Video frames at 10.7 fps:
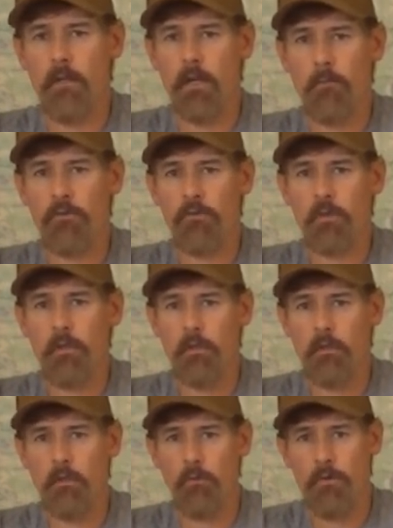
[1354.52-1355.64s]
helps
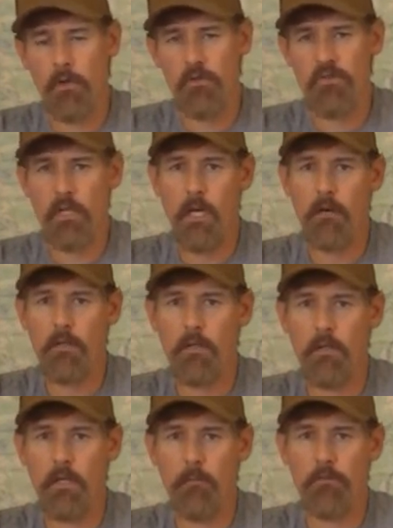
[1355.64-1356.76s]
with our scouting.
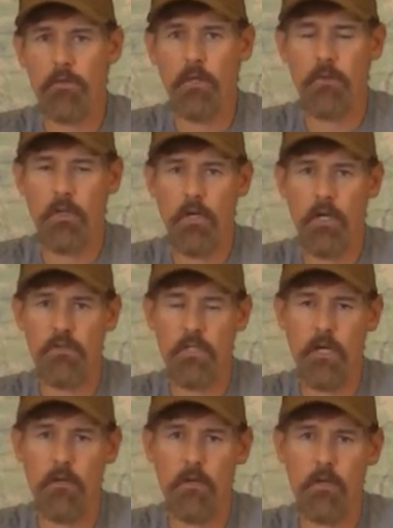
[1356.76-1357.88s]
It helps cut the cost
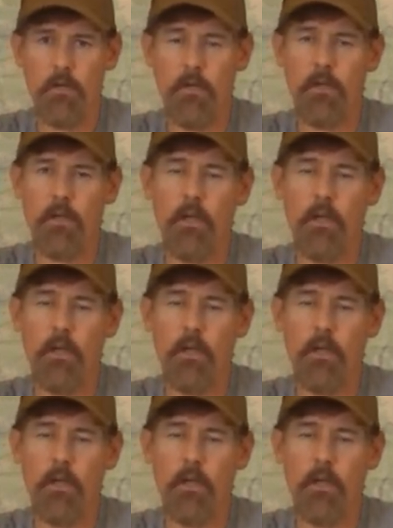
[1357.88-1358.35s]
down on our hunt.